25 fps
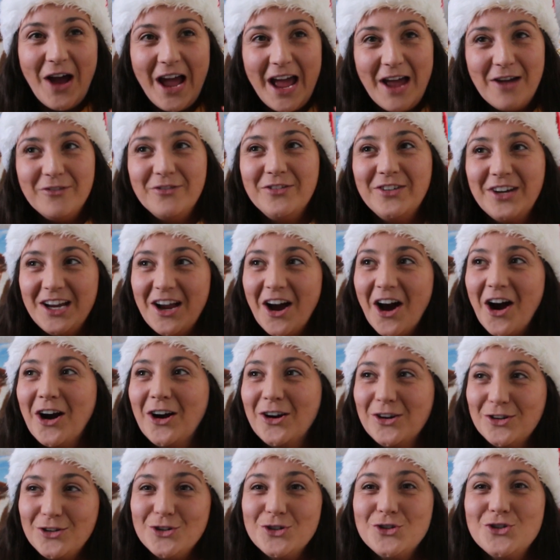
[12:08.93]
every
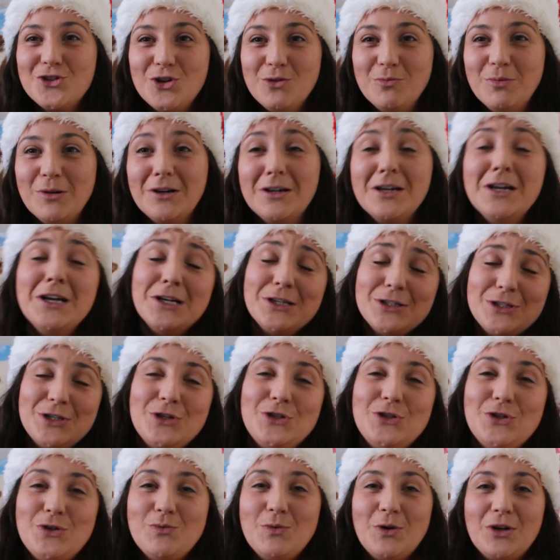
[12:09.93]
art YouTuber to
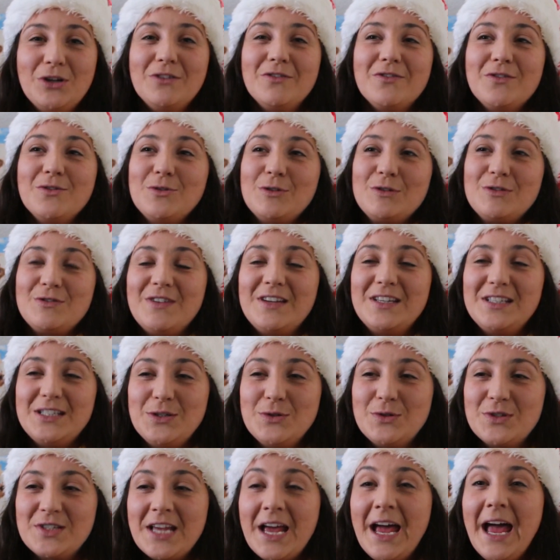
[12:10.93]
do one of those
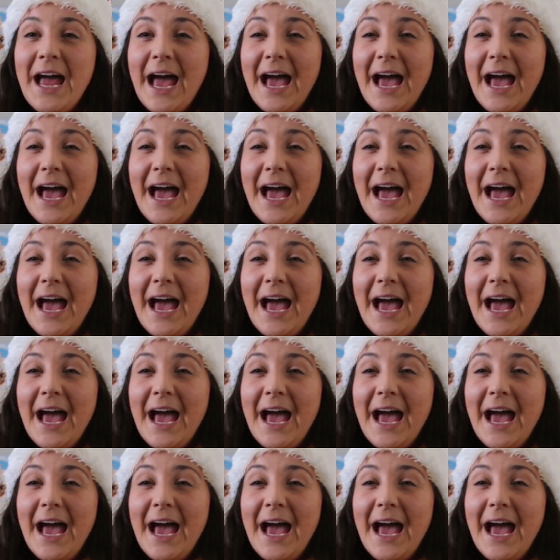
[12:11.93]
videos,